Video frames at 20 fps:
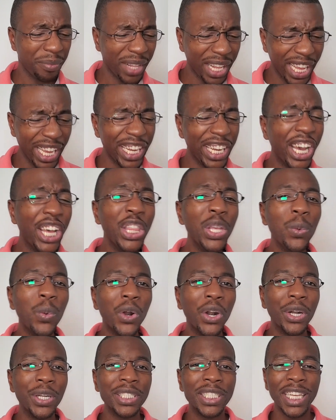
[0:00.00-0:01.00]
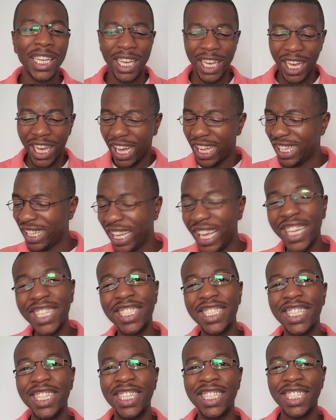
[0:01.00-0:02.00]
In other words,
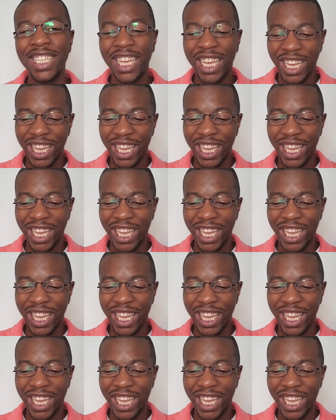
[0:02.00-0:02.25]
election